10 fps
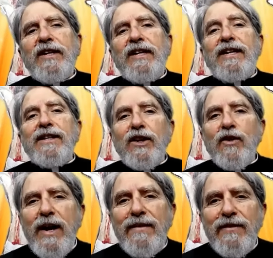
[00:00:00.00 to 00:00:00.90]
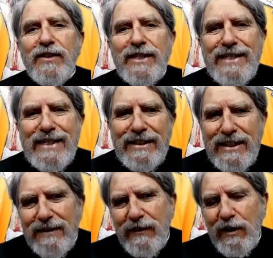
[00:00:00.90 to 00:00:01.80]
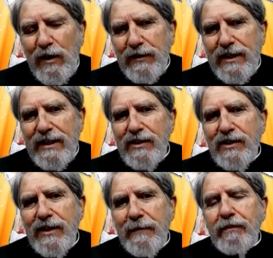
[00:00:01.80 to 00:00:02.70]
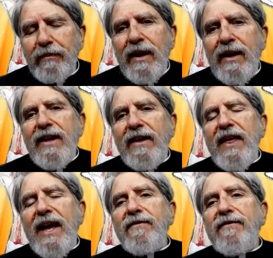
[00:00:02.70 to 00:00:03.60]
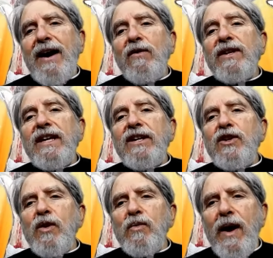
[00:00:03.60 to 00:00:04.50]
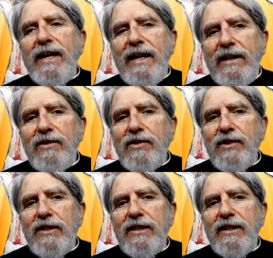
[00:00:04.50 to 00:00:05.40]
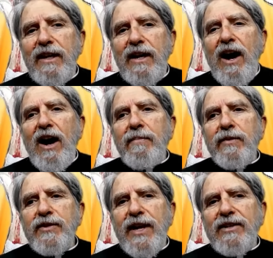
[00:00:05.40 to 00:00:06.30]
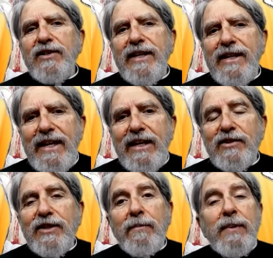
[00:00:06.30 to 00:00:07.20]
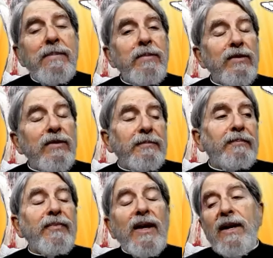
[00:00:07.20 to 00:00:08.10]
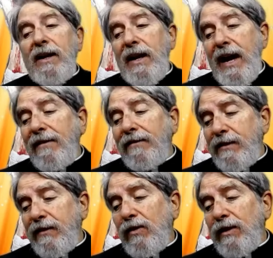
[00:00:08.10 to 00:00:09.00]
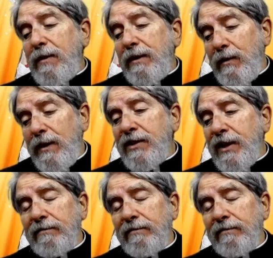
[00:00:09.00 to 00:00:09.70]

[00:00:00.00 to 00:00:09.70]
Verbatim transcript: the gravest di- difficulties that they have found in your writings are precisely these. Now, people have difficulty with Luisa.